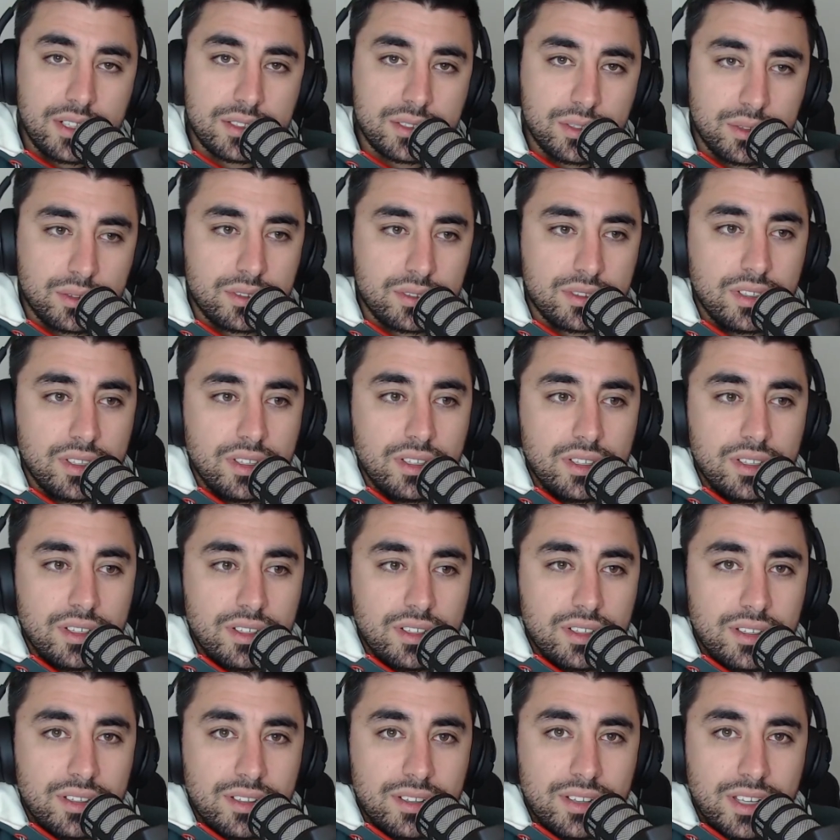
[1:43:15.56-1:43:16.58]
Look,
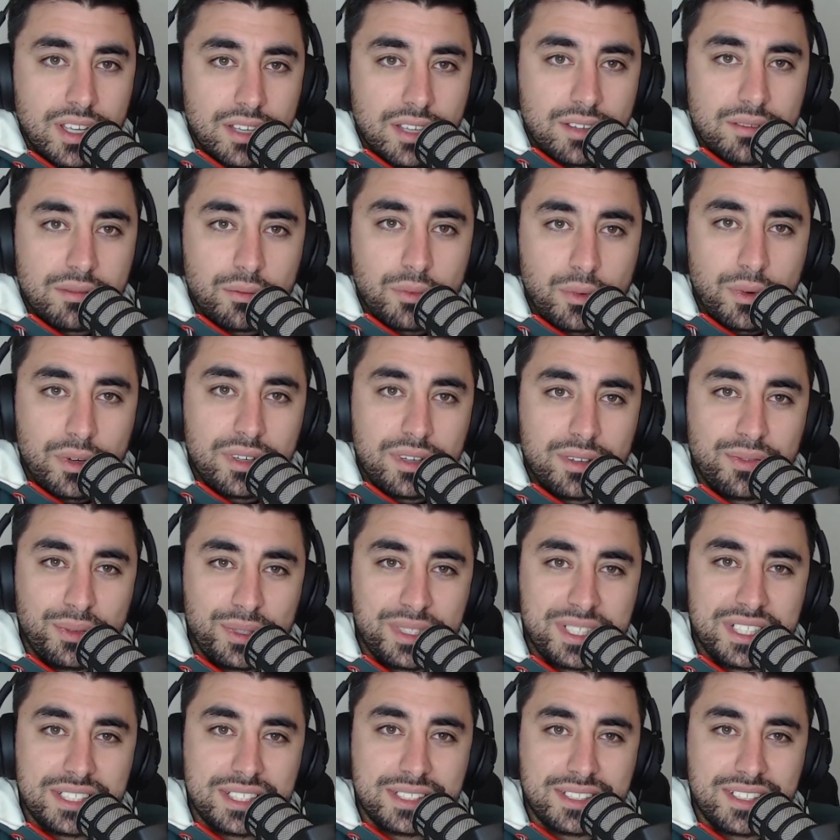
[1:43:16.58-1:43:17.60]
what if
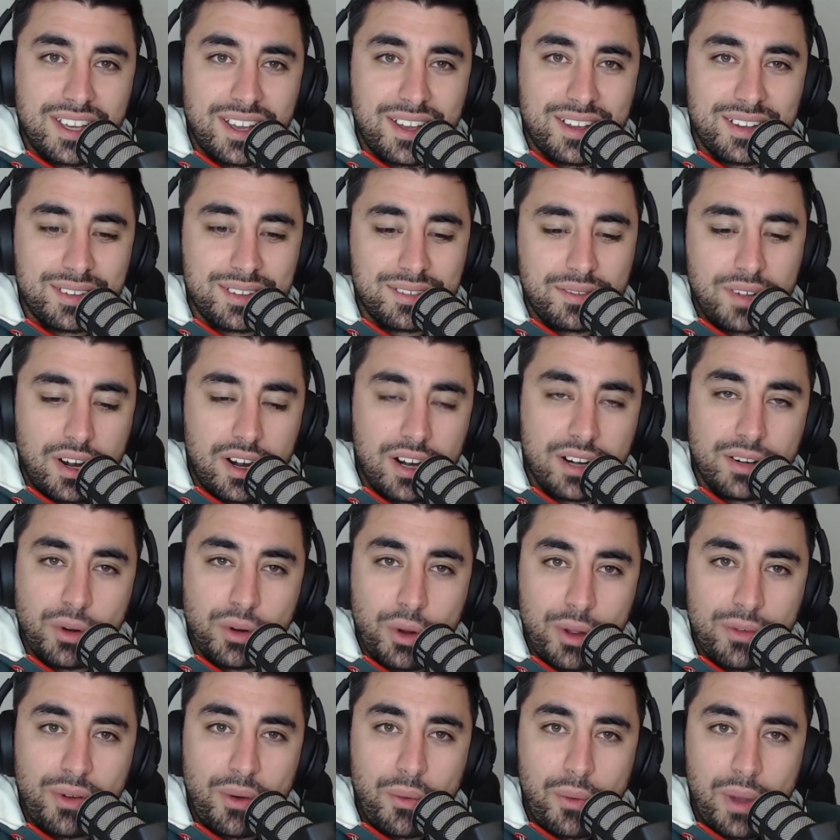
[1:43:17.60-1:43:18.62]
we just go, all right,
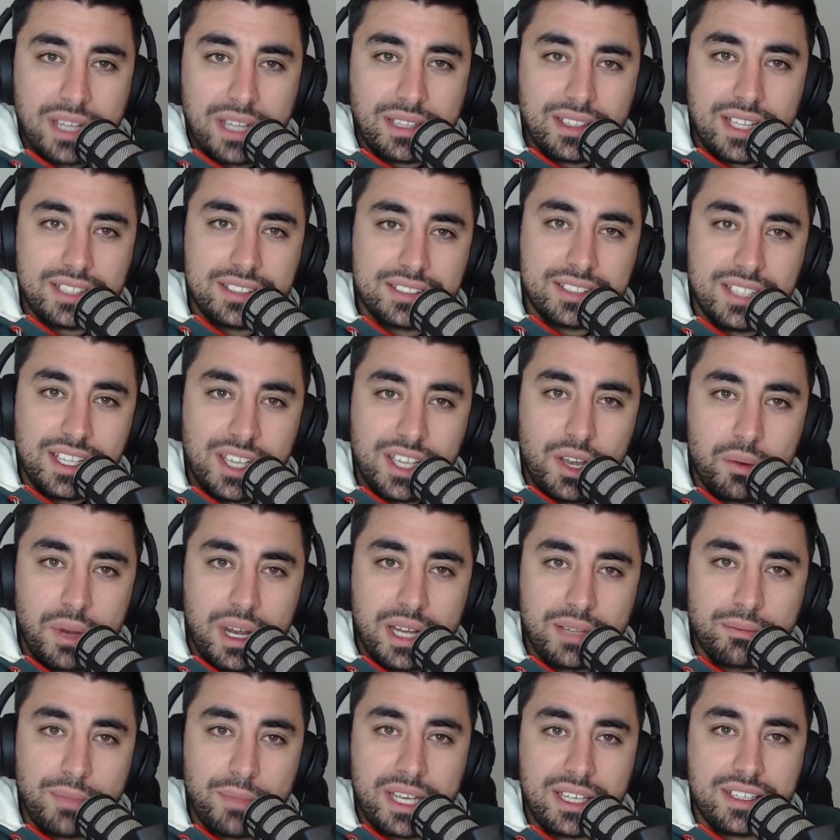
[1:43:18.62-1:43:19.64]
whoever won, that's it, you
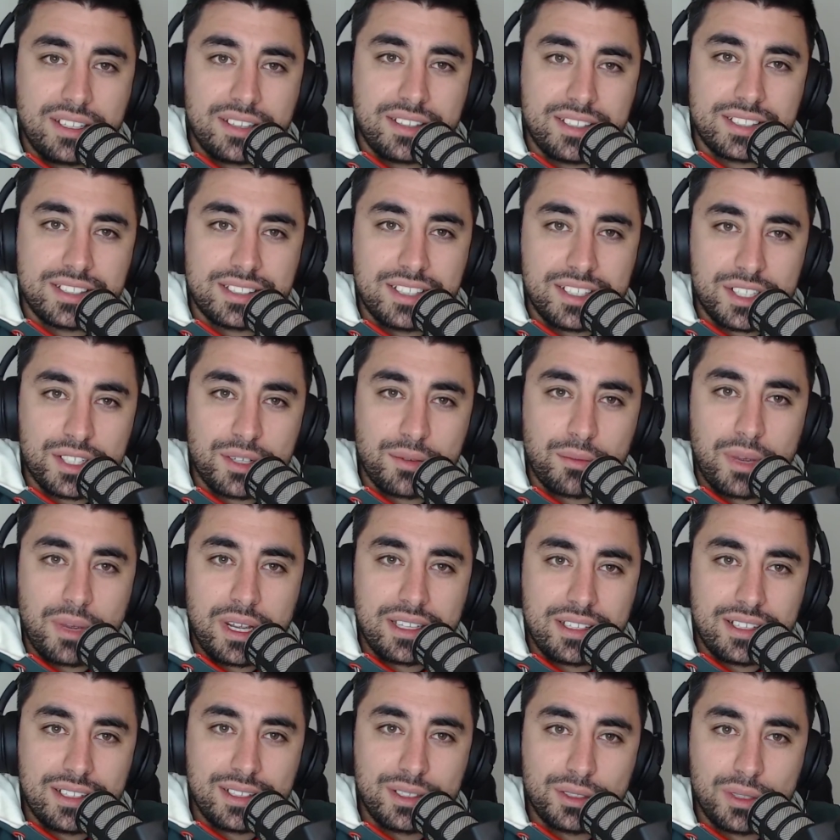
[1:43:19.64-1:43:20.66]
won, make your decision,
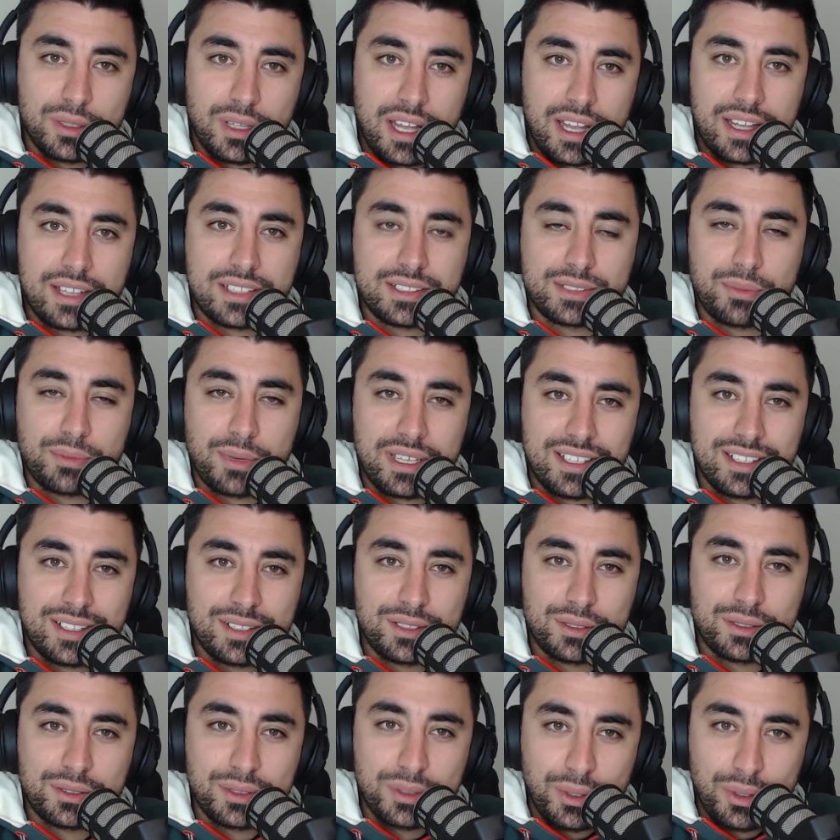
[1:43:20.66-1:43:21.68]
make your little acts, make your
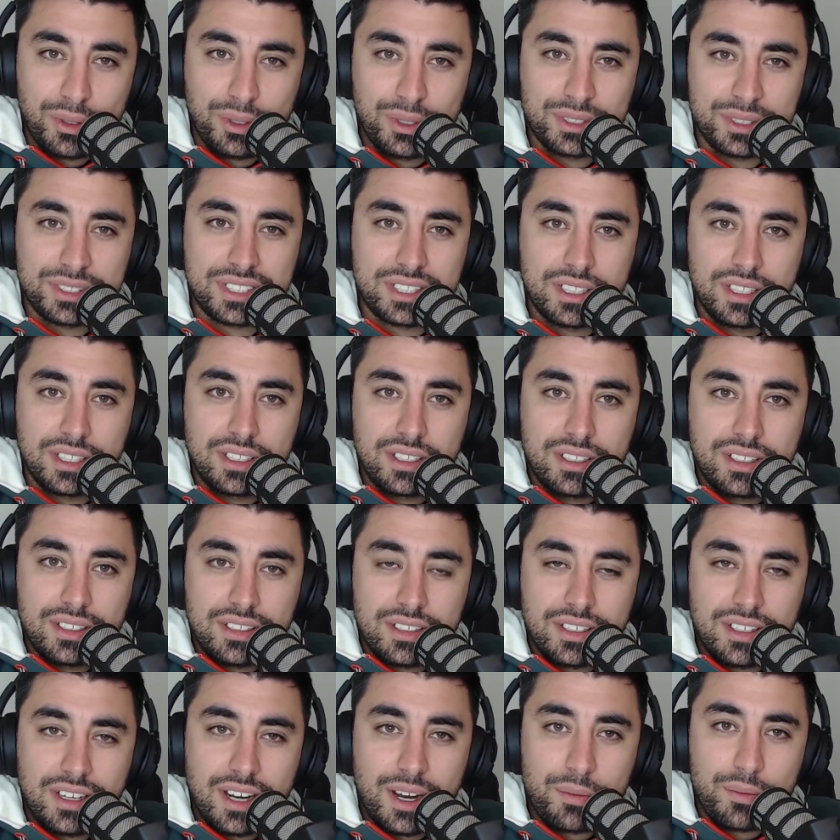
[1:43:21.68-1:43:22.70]
little laws,
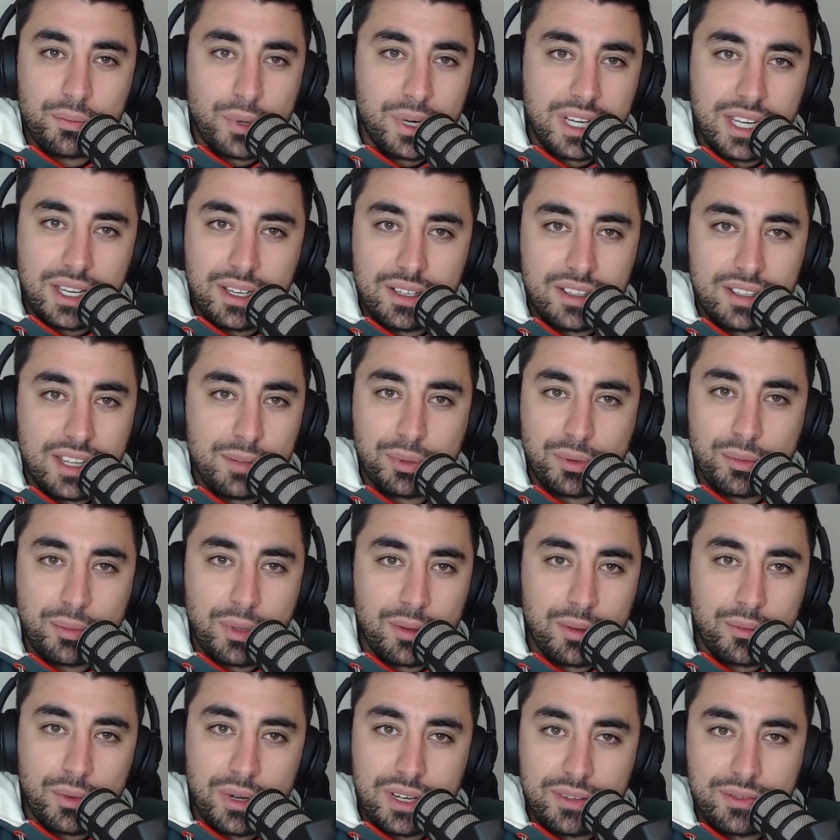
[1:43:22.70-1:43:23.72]

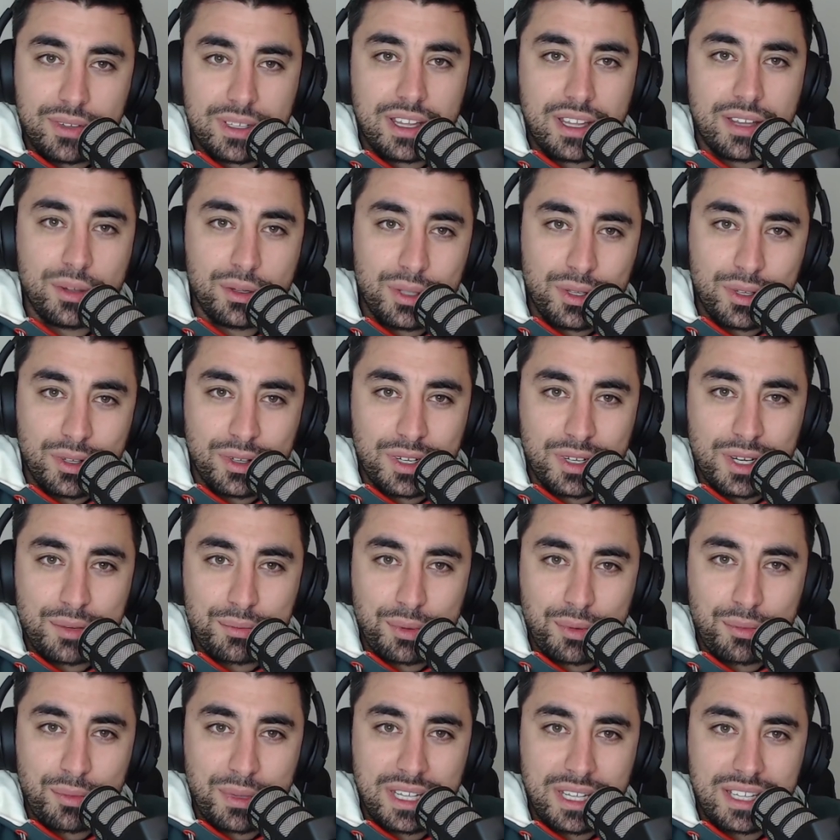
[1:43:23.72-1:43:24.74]
implement whatever the hell you got to
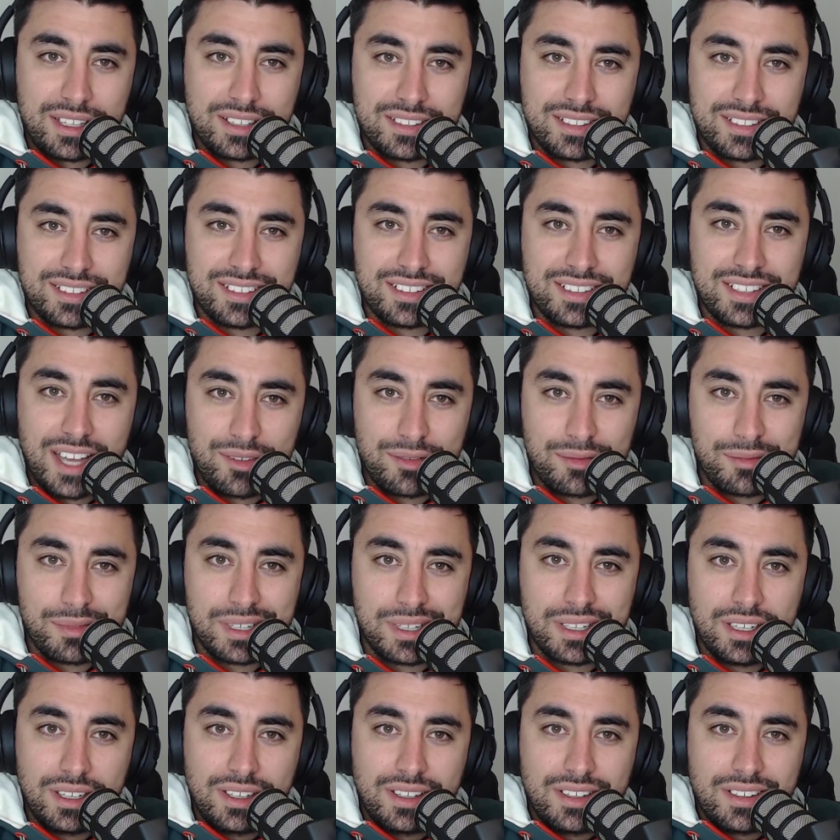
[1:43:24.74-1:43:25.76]
implement into
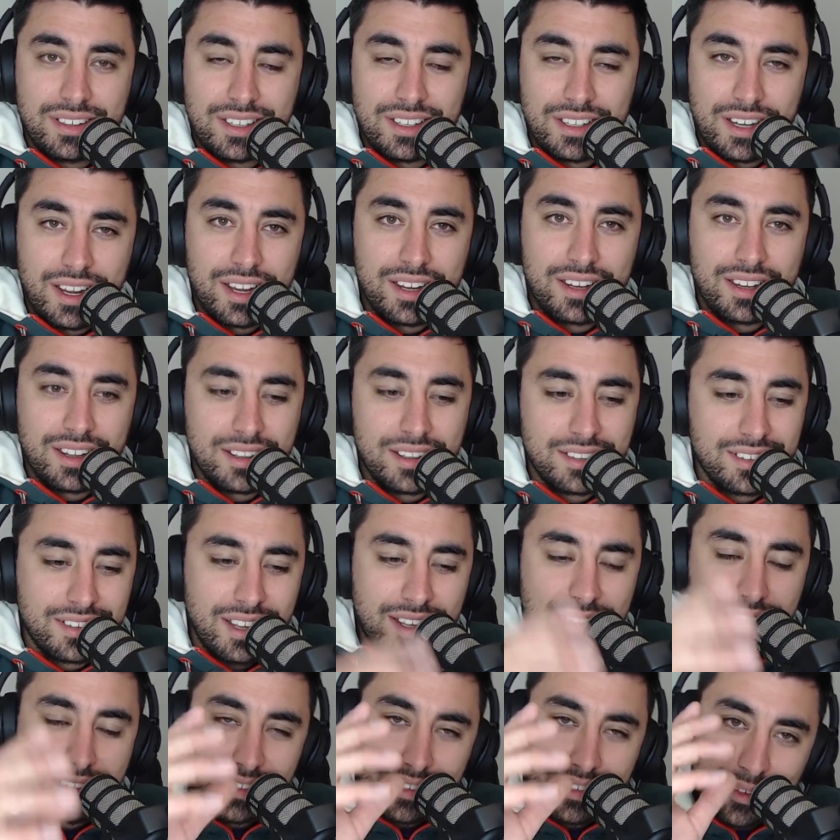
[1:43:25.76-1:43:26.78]
government,
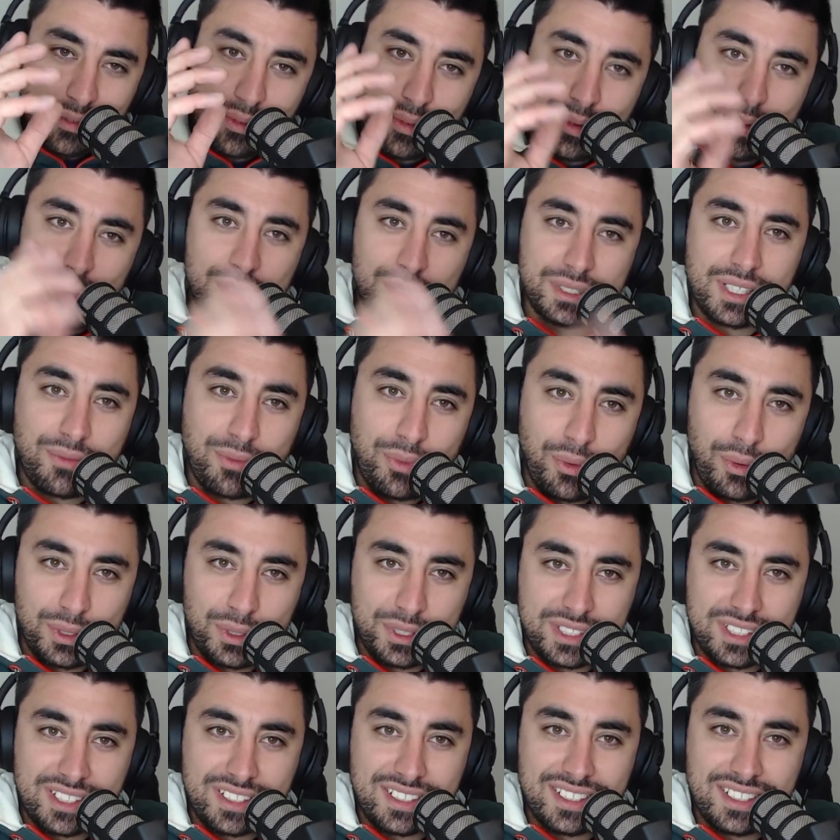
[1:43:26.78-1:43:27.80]
and of course
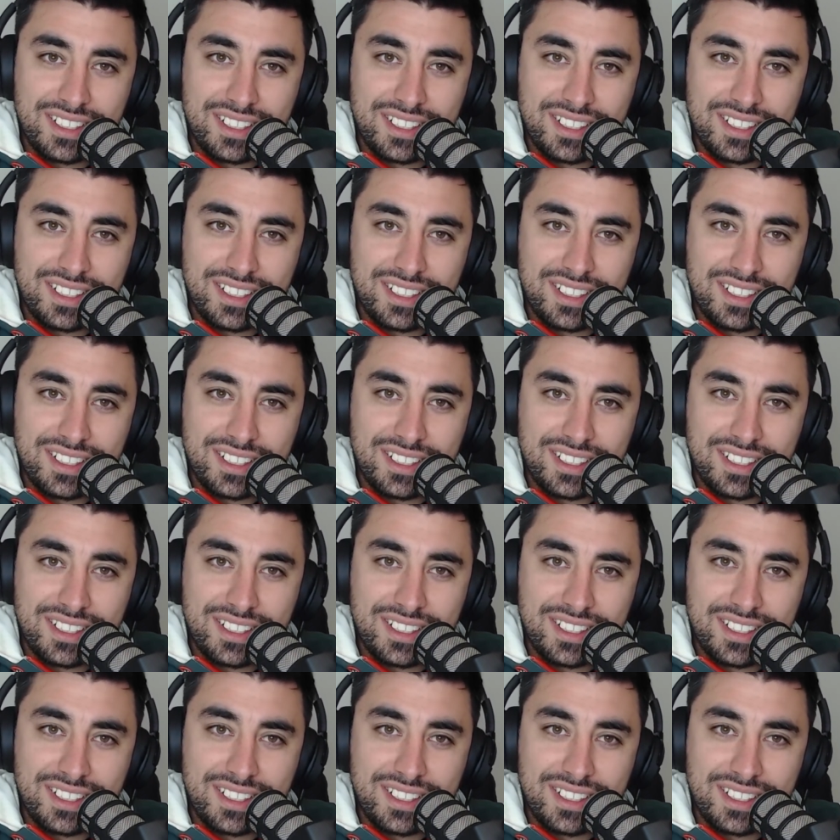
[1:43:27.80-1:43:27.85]
enforce it